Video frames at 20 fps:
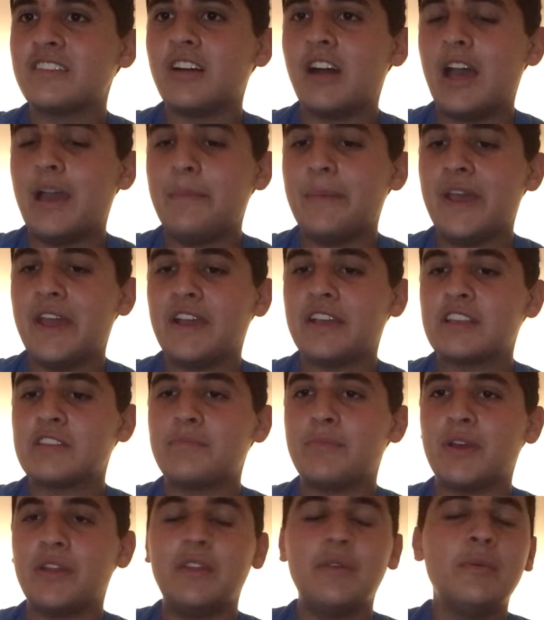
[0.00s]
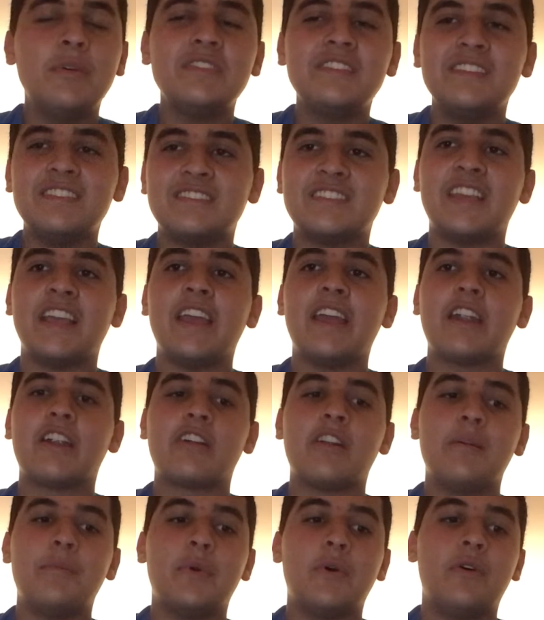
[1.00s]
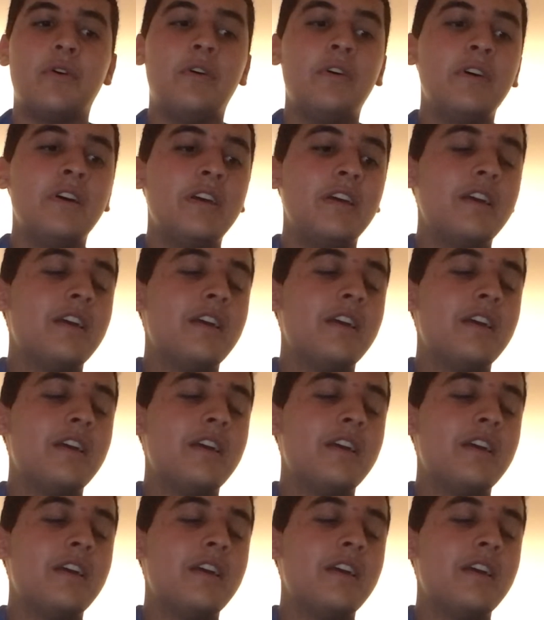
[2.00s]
climax, but it wasn't terrible.